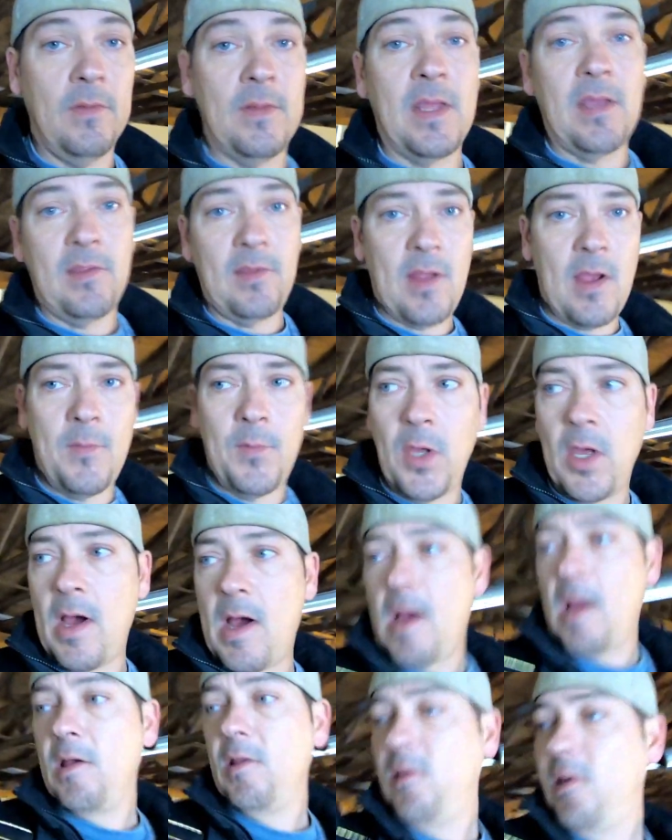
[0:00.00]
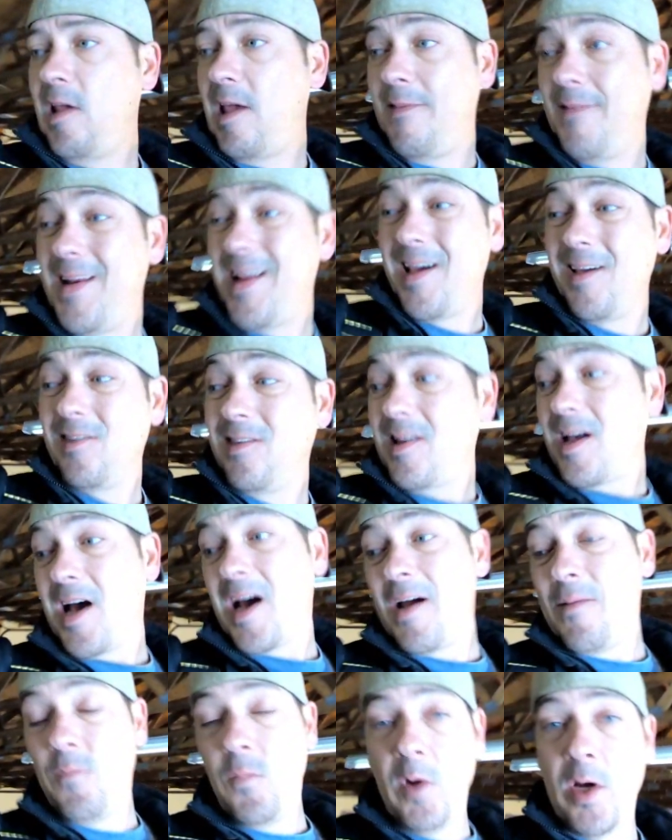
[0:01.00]
next time, you guys, and the next
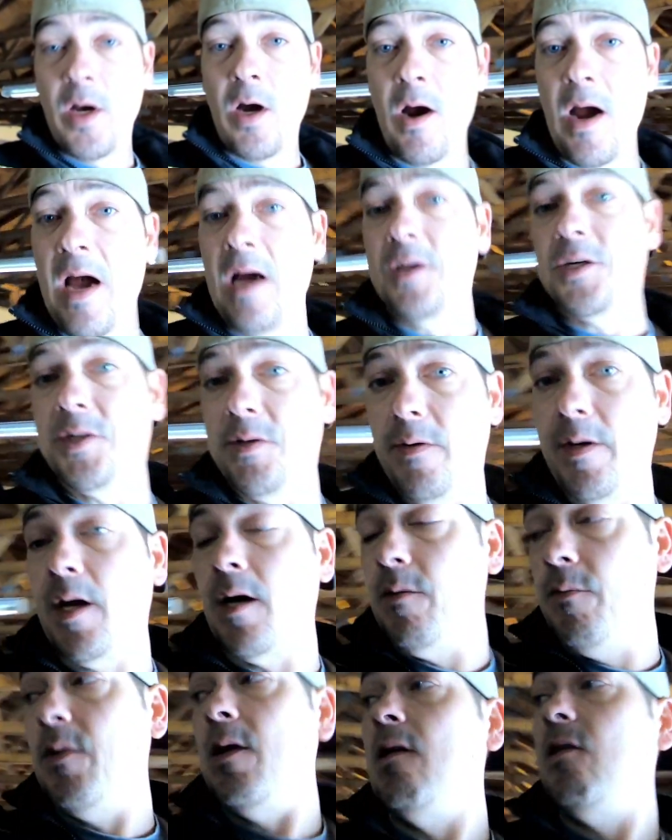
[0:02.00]
time we are actually gonna be